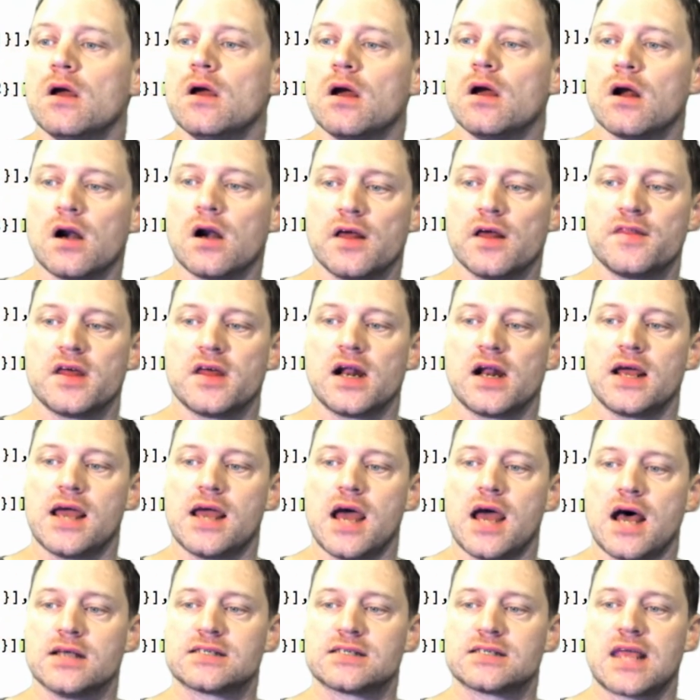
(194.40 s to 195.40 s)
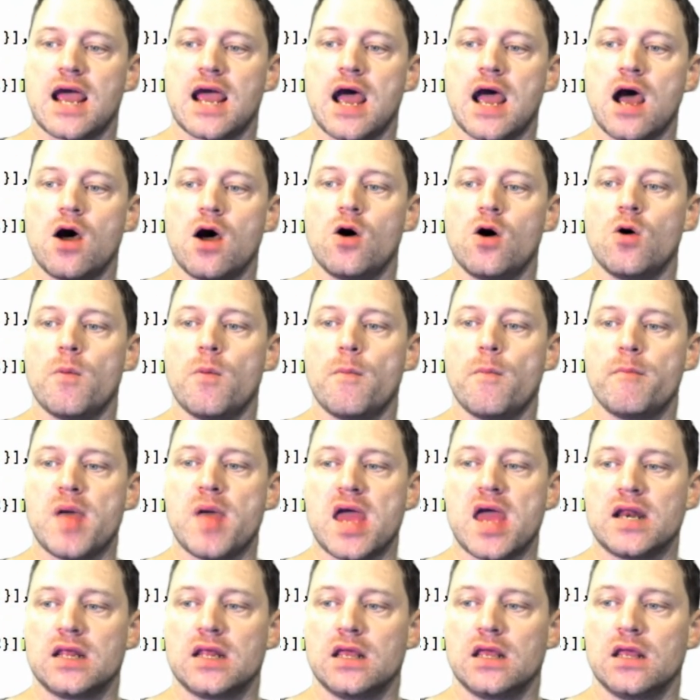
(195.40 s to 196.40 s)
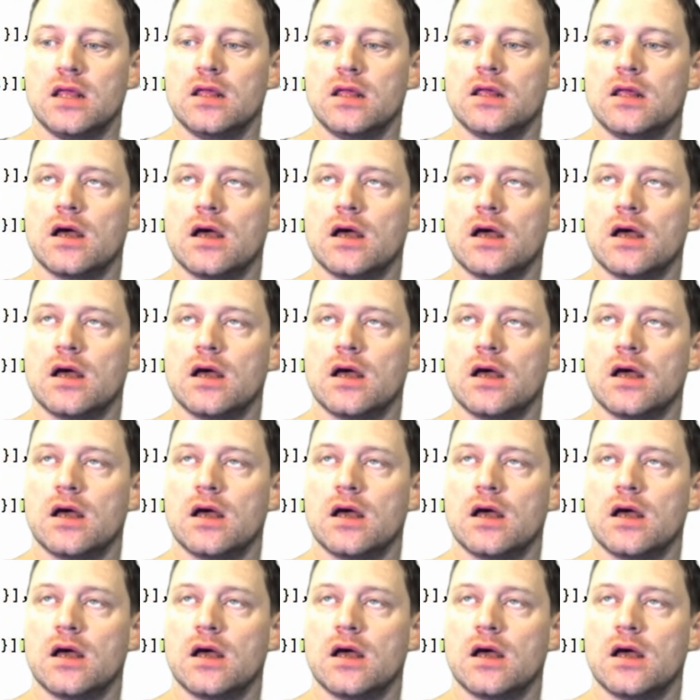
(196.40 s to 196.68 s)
All right, then I ask how many,